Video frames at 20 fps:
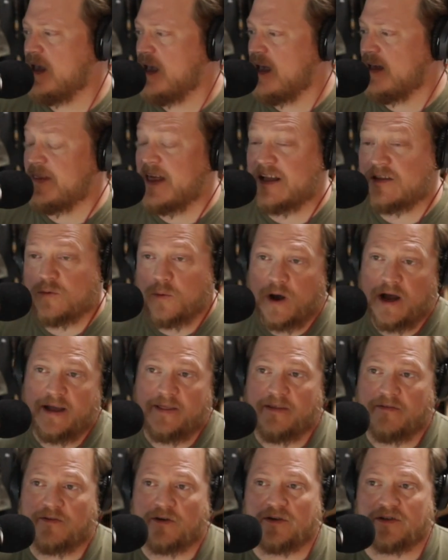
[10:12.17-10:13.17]
And that's why in
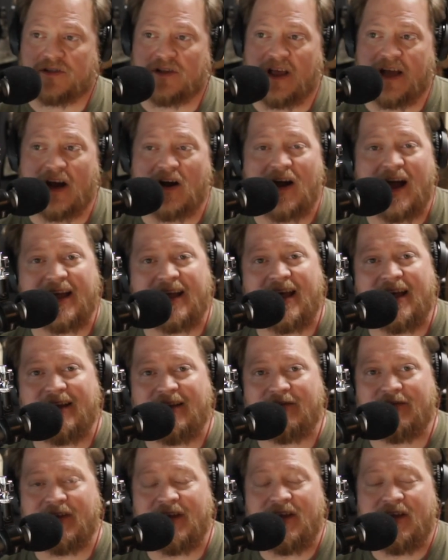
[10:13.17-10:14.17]
the first layer, I kind
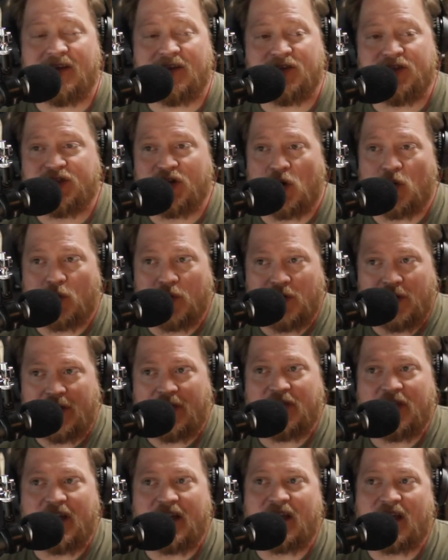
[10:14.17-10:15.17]
of don't really
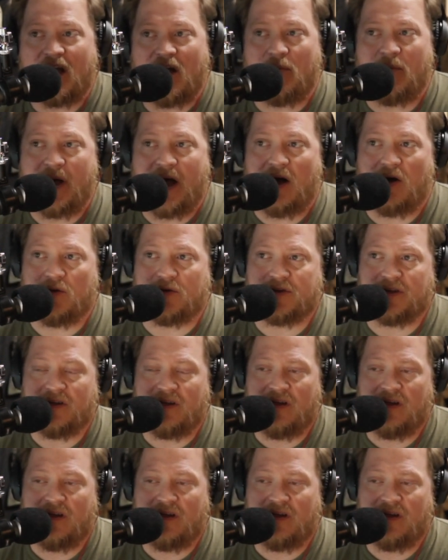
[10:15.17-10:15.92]
think about